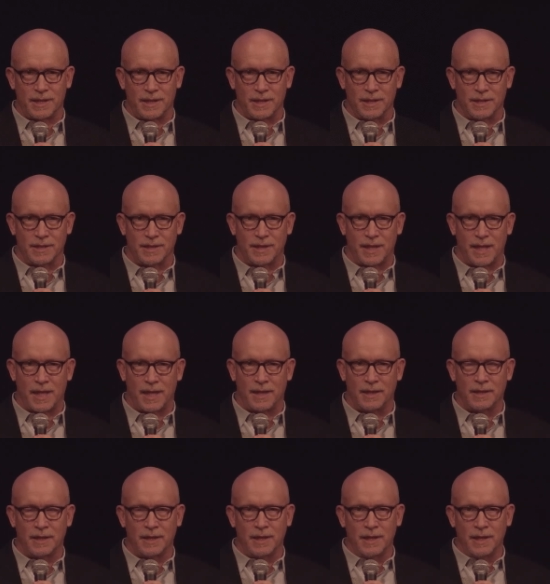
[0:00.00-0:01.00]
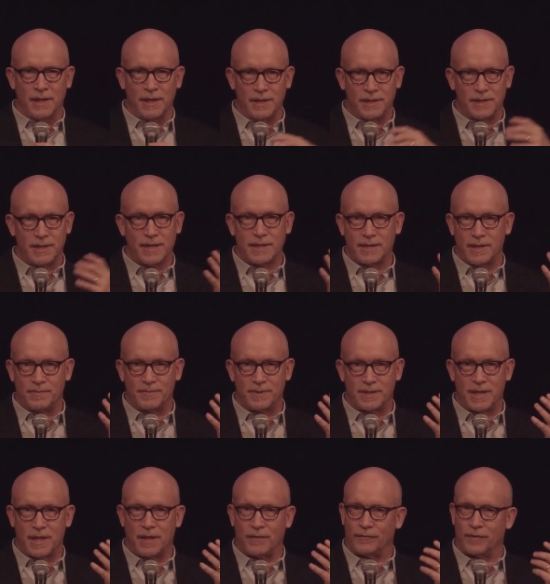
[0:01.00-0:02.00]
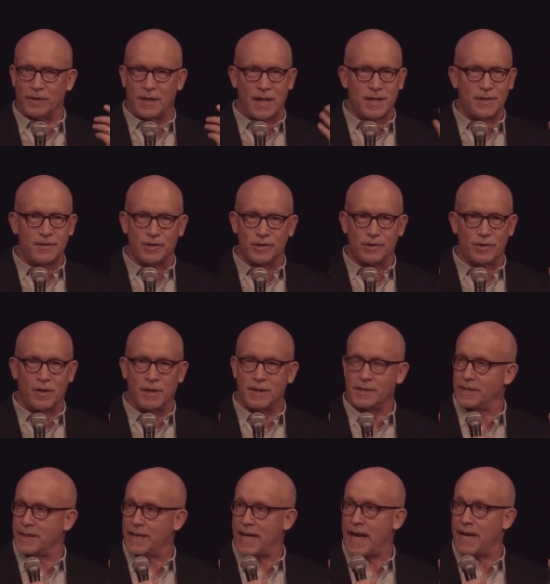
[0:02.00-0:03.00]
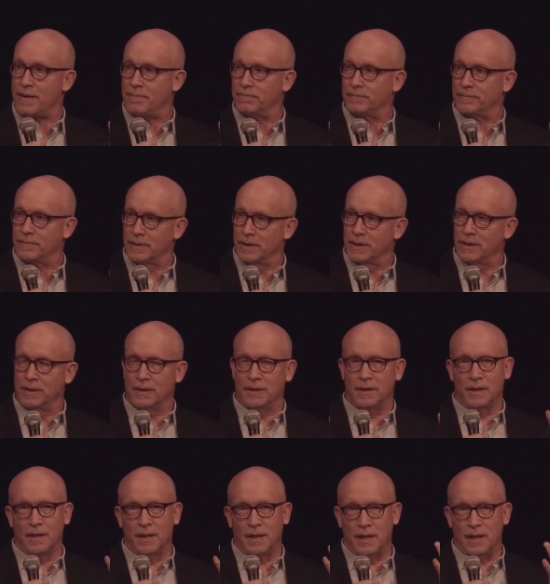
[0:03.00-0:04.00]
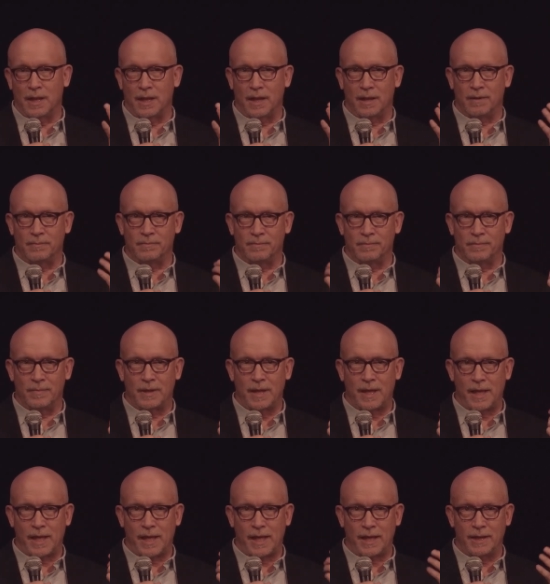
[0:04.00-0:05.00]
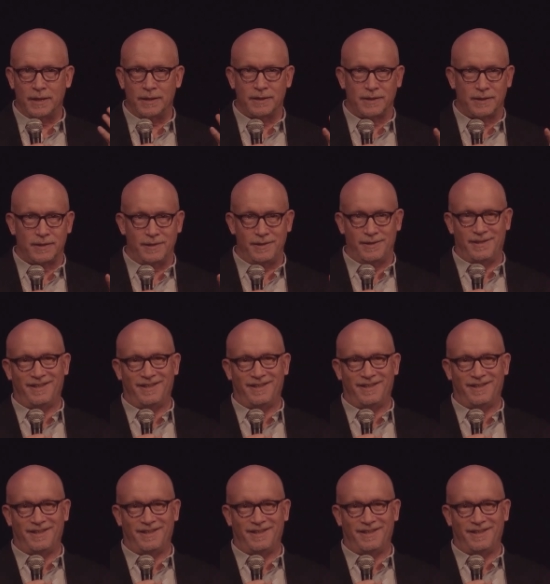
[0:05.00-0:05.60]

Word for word: is that he says it himself look, I saw it as a game. Um, and